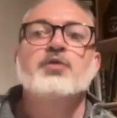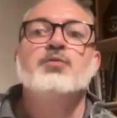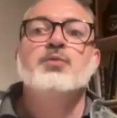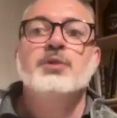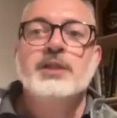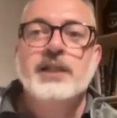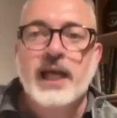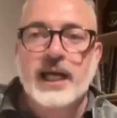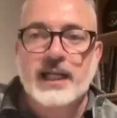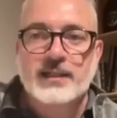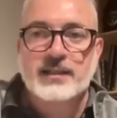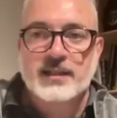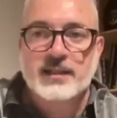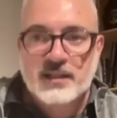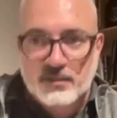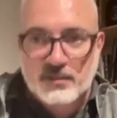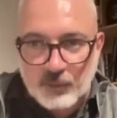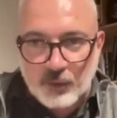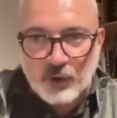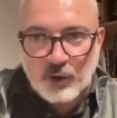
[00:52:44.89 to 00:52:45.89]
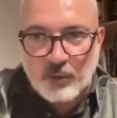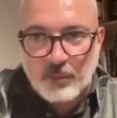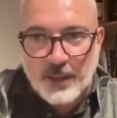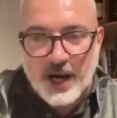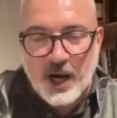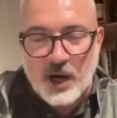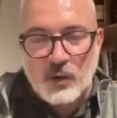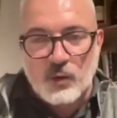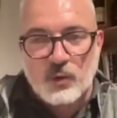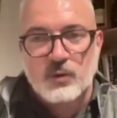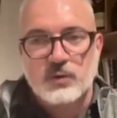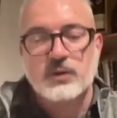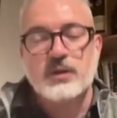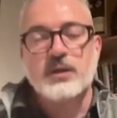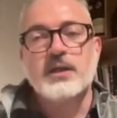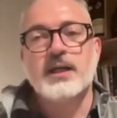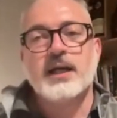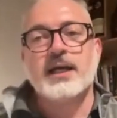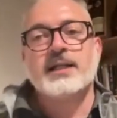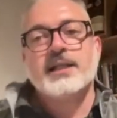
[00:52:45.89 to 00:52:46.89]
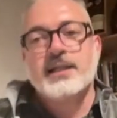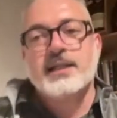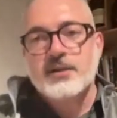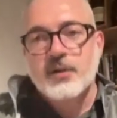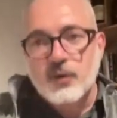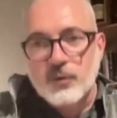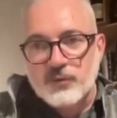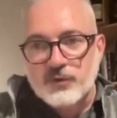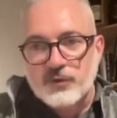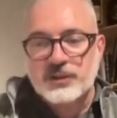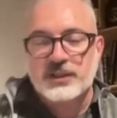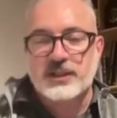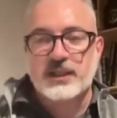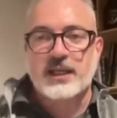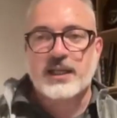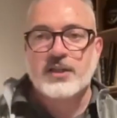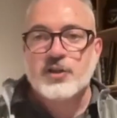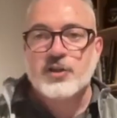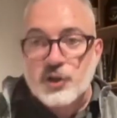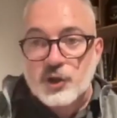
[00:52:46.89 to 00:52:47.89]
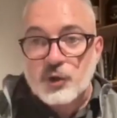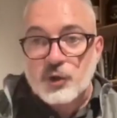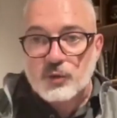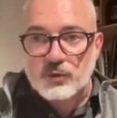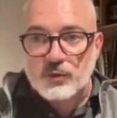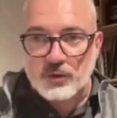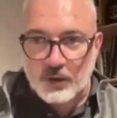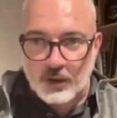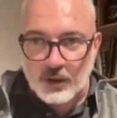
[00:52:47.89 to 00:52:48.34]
would get in smaller barrel and obviously in new